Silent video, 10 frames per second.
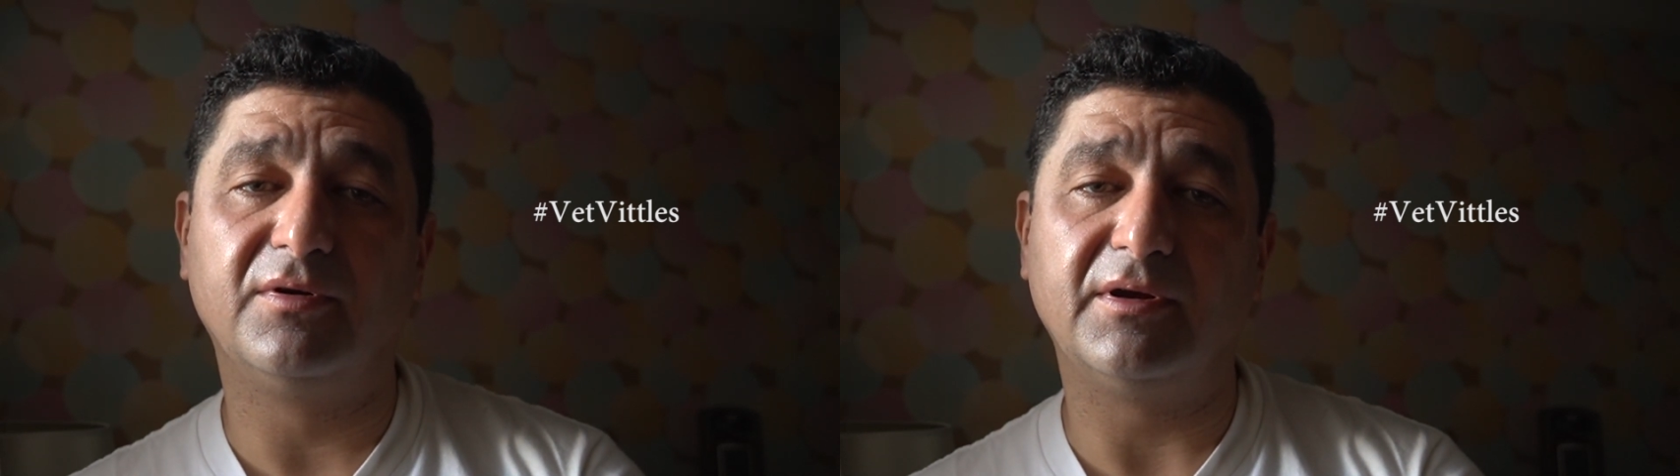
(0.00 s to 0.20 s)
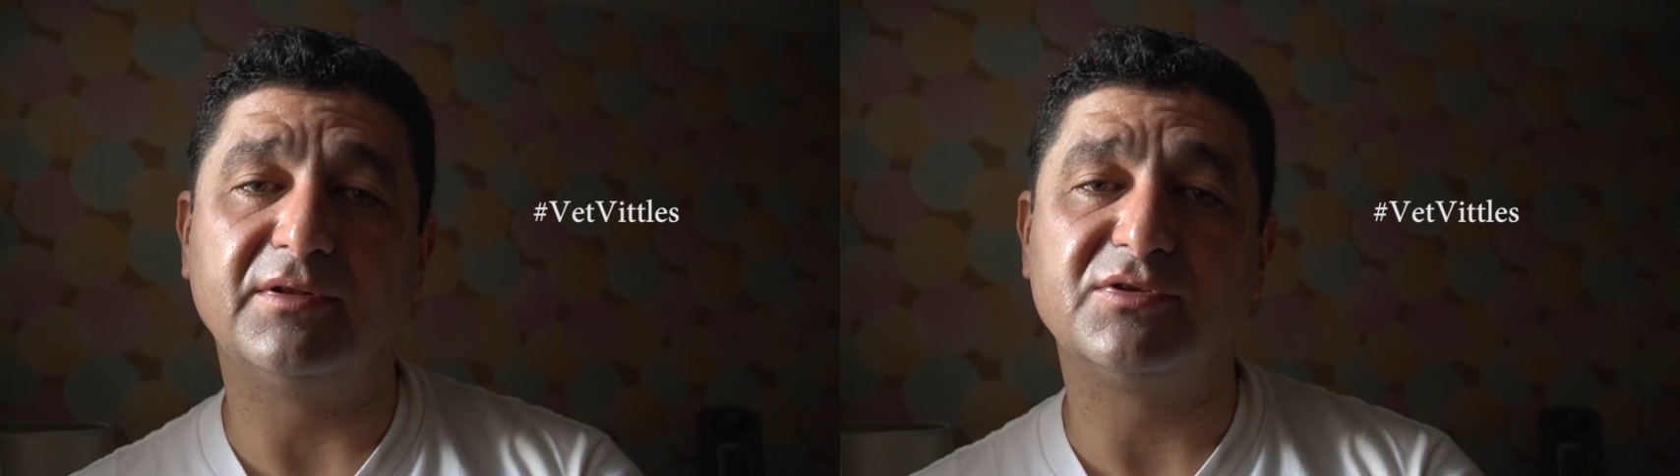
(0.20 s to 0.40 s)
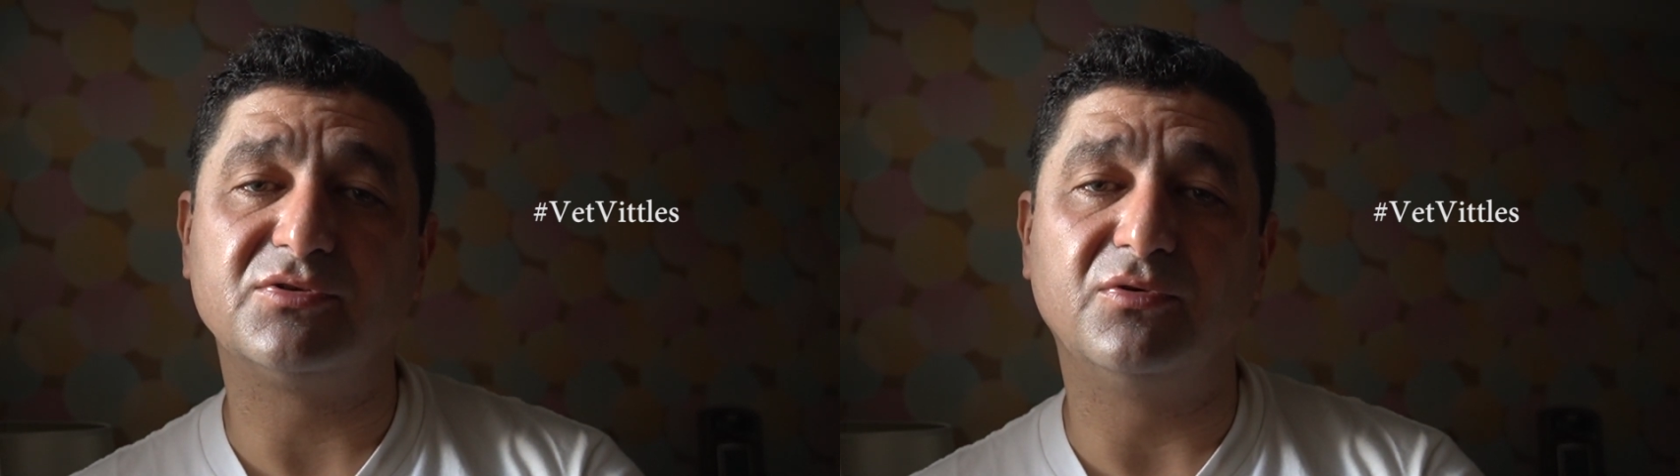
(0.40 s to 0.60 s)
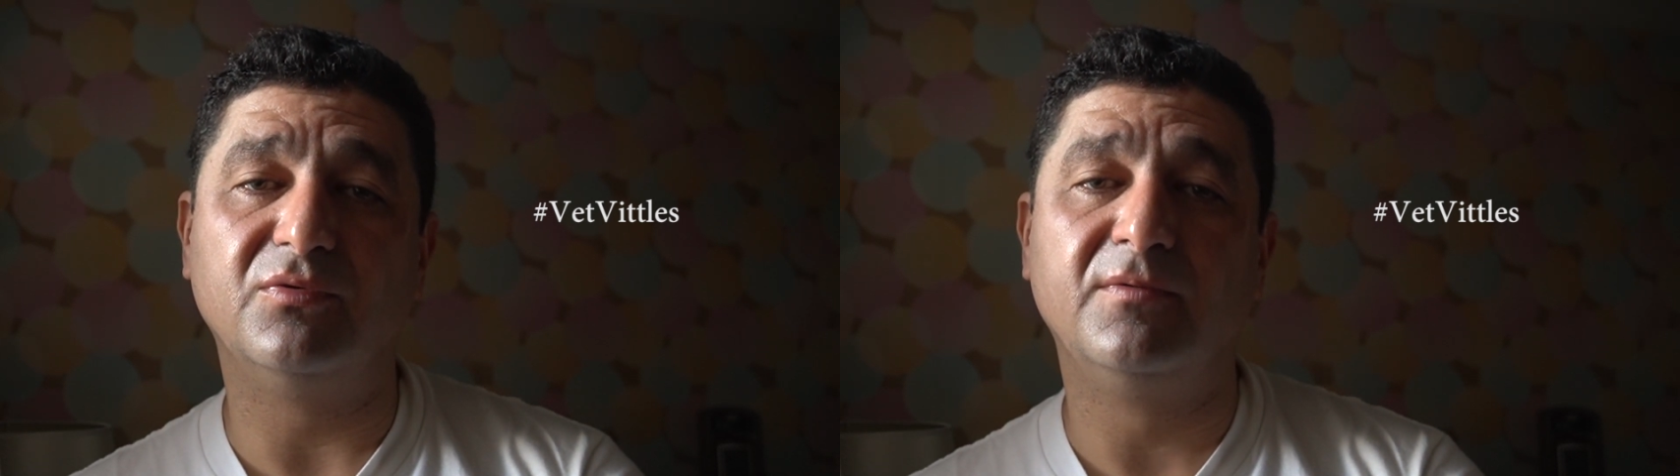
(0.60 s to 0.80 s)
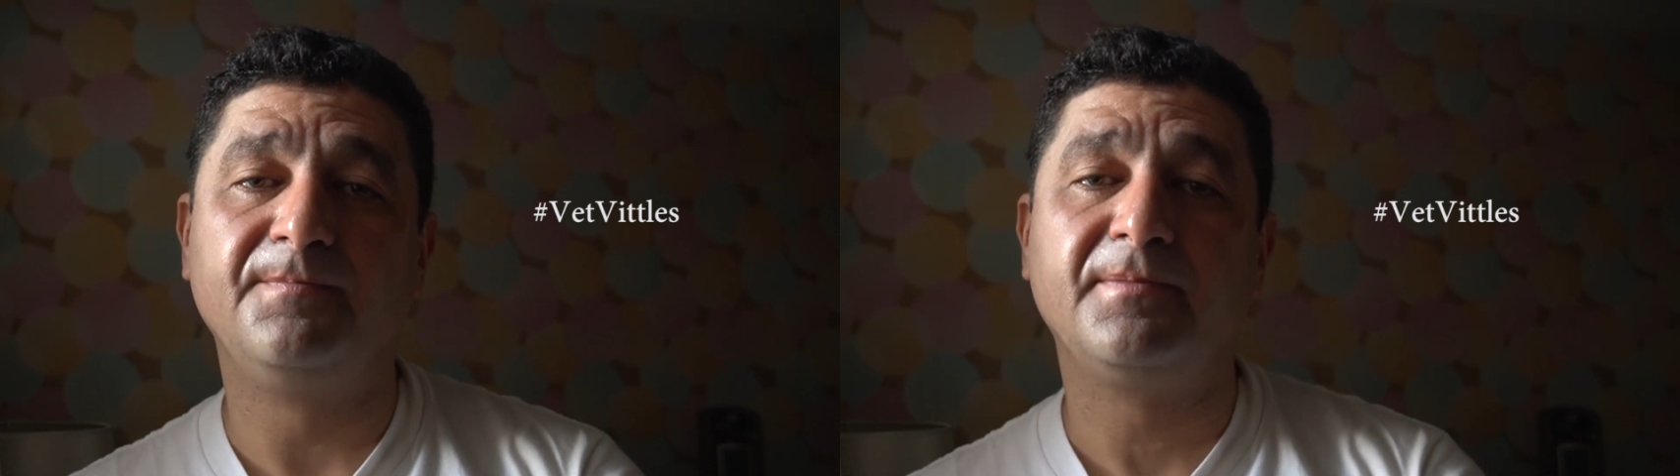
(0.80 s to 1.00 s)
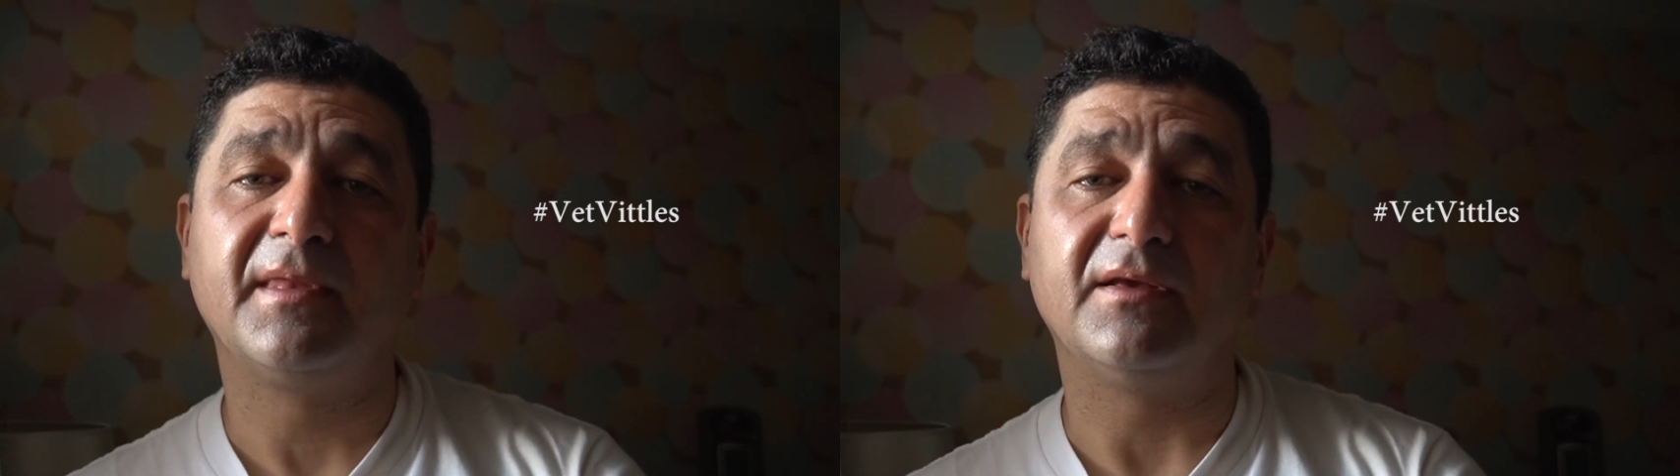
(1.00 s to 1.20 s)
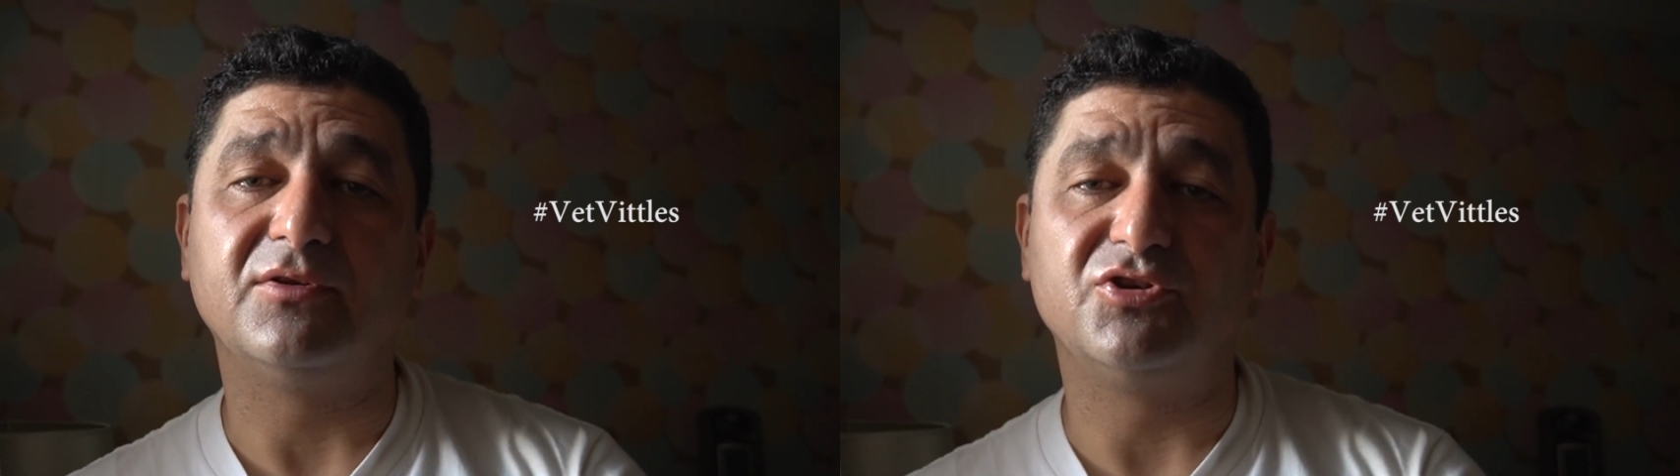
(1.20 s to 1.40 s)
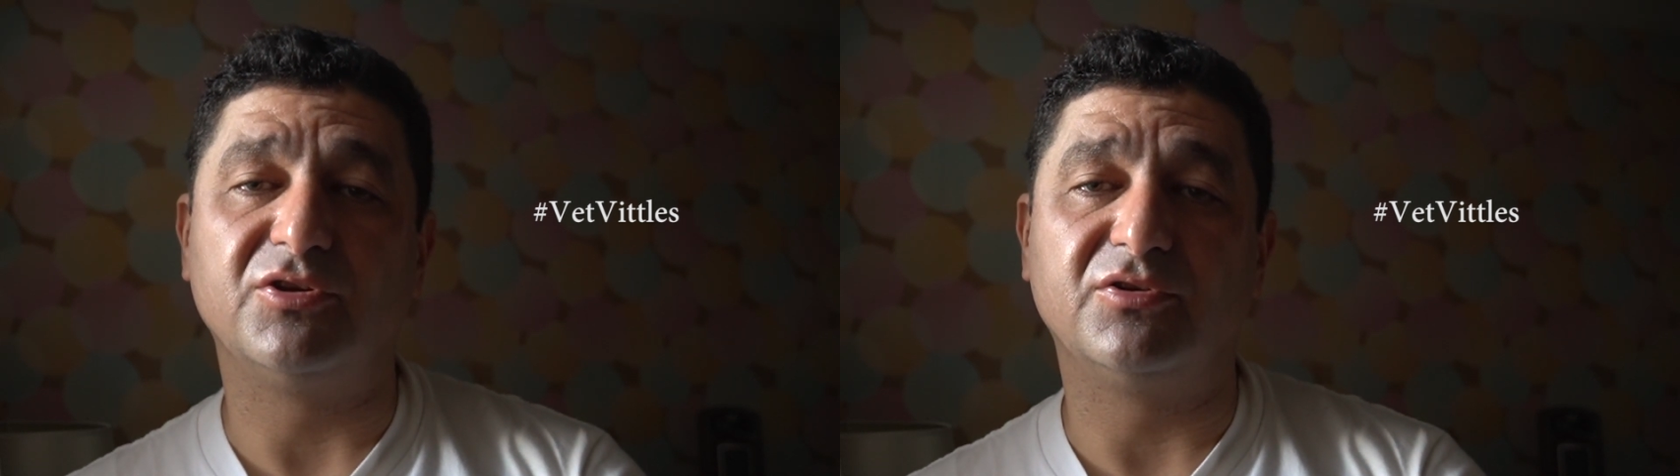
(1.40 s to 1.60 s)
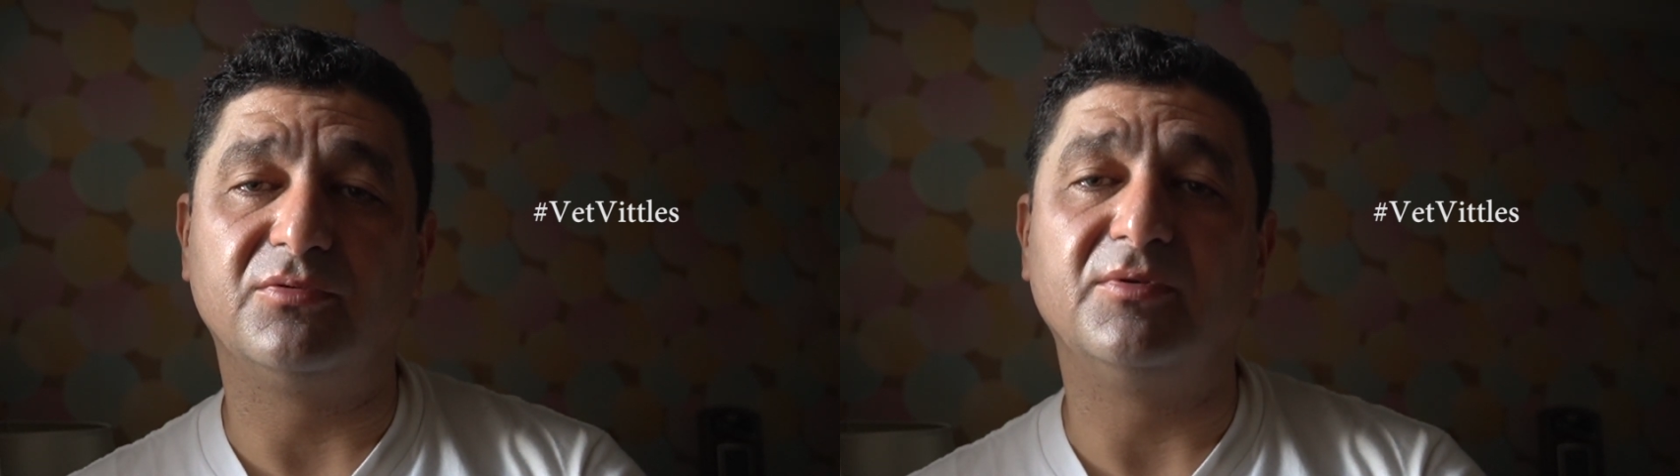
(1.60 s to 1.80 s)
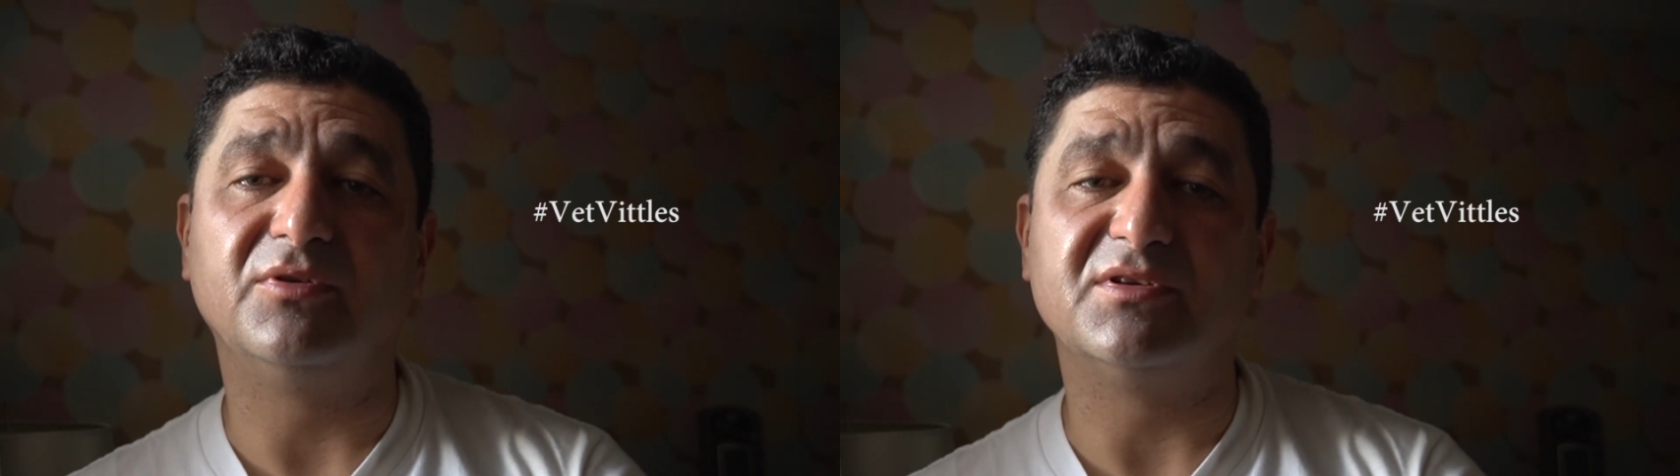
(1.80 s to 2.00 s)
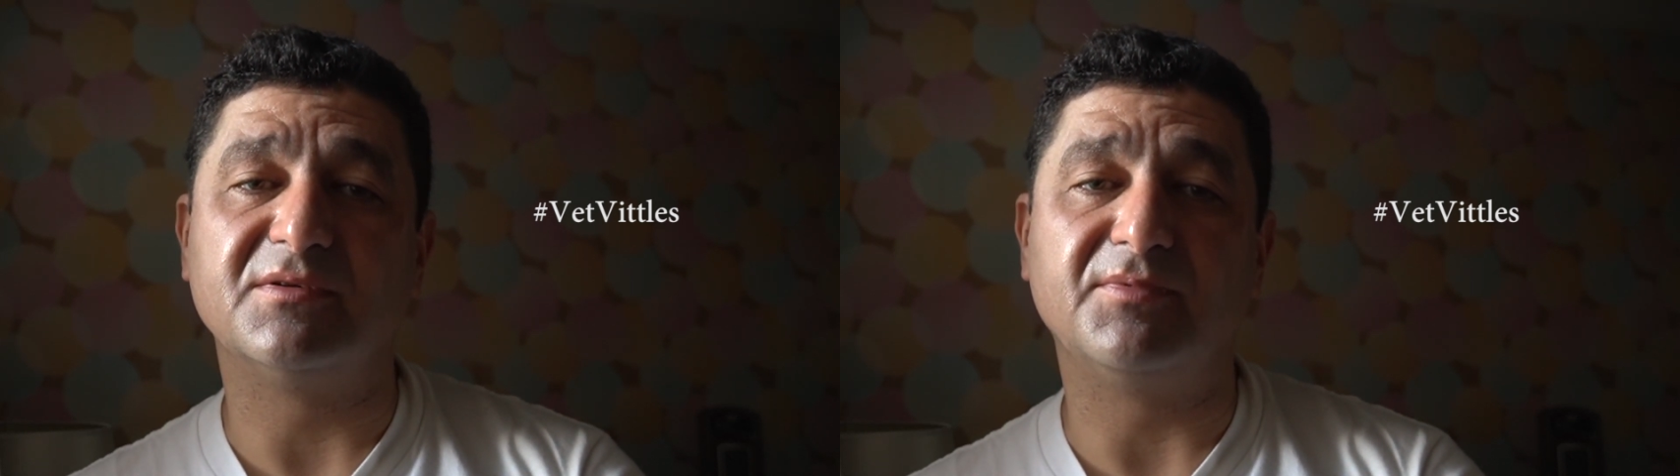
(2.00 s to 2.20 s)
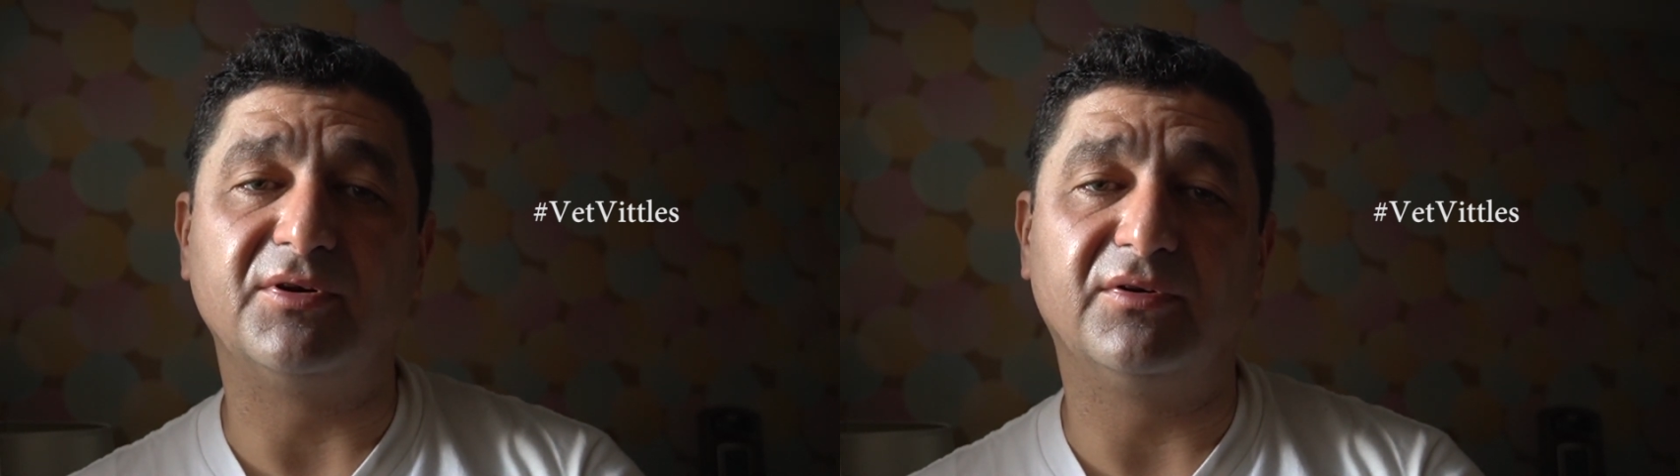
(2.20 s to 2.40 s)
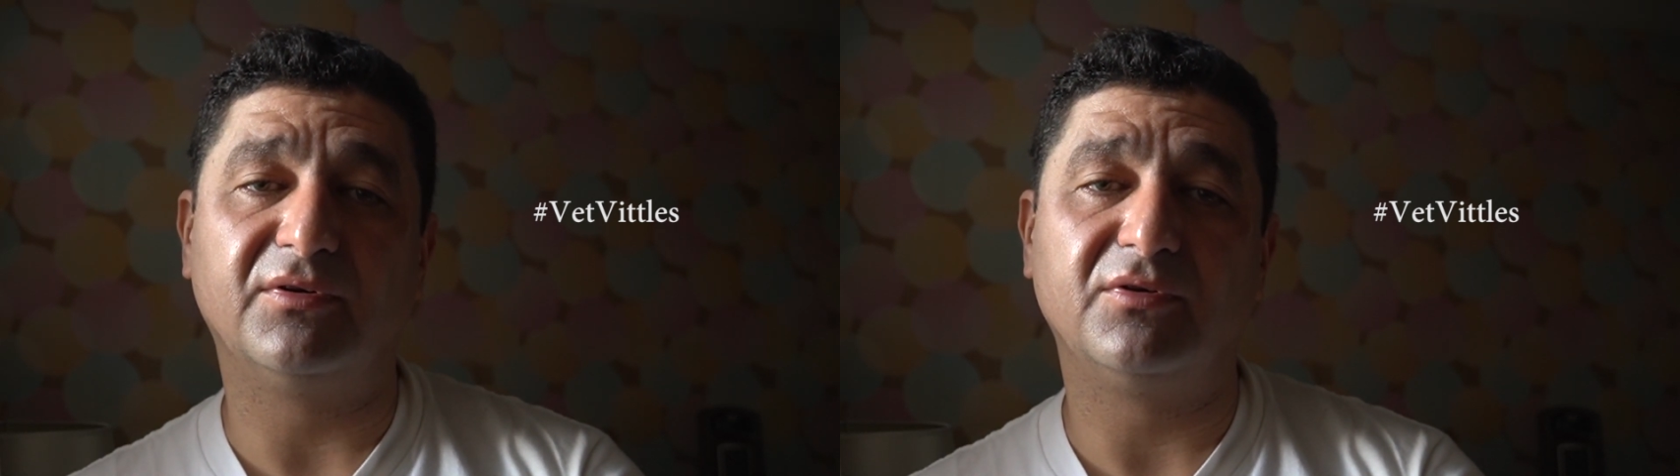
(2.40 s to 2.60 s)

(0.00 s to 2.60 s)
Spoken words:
And so the gentleman disappeared.